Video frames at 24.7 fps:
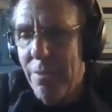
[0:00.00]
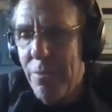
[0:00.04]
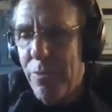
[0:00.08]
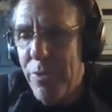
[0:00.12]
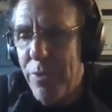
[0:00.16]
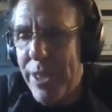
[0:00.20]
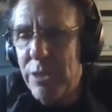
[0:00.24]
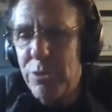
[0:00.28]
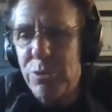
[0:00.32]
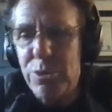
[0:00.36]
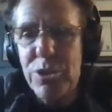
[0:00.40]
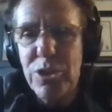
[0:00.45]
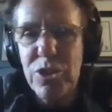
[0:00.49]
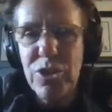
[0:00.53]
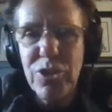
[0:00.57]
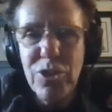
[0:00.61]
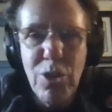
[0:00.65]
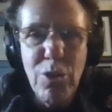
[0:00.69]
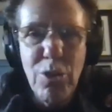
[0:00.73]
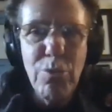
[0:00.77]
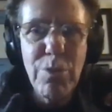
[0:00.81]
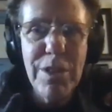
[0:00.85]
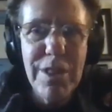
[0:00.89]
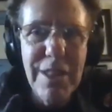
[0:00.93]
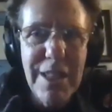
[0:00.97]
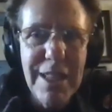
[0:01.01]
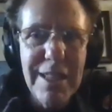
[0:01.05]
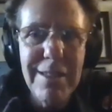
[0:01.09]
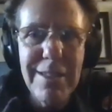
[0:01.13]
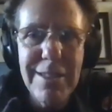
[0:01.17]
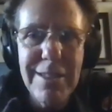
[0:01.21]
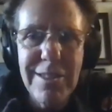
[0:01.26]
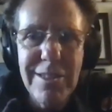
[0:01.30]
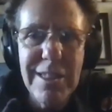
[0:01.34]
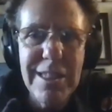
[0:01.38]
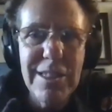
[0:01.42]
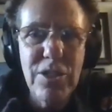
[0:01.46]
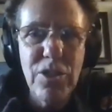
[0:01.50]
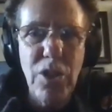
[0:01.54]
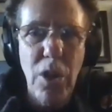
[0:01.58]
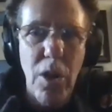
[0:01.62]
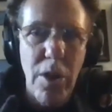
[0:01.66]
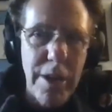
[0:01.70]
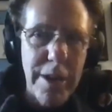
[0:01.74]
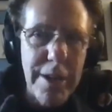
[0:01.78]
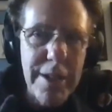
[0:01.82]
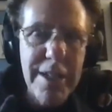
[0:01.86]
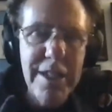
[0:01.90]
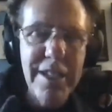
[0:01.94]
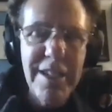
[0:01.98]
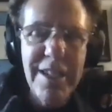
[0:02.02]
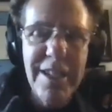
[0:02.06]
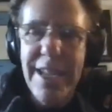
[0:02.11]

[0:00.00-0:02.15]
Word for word: things were so relentlessly dark,